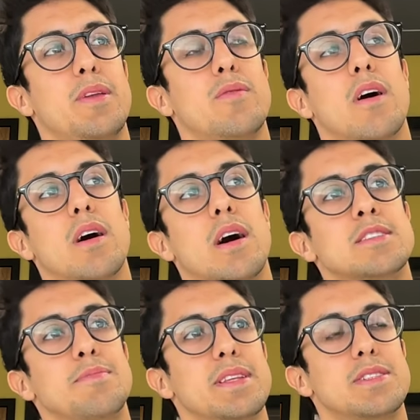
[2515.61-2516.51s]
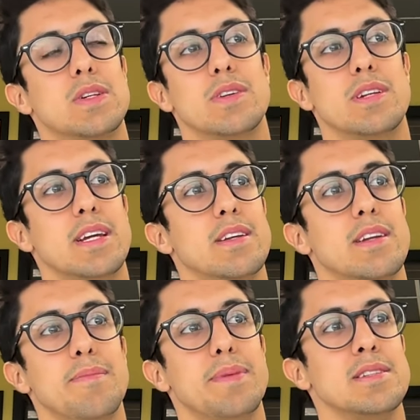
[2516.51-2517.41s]
you've got to ask me this on a day to
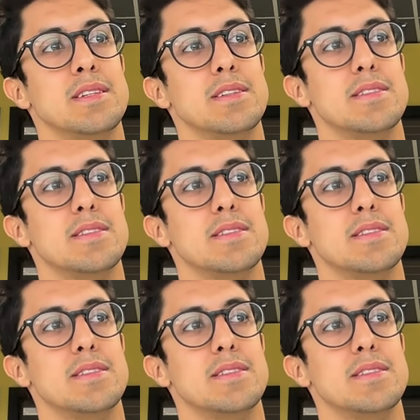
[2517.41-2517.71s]
day basis.